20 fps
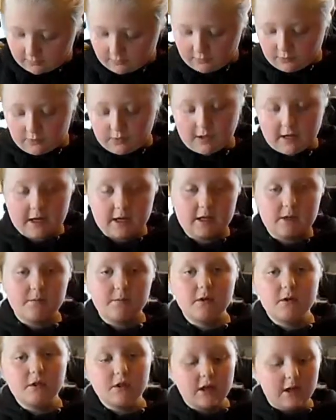So you can add
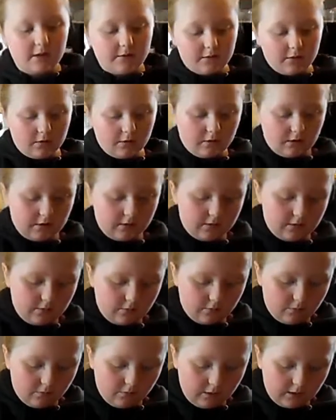as much caviar
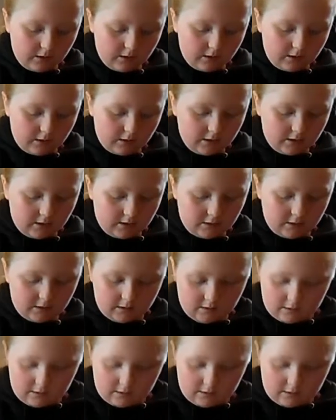as you want,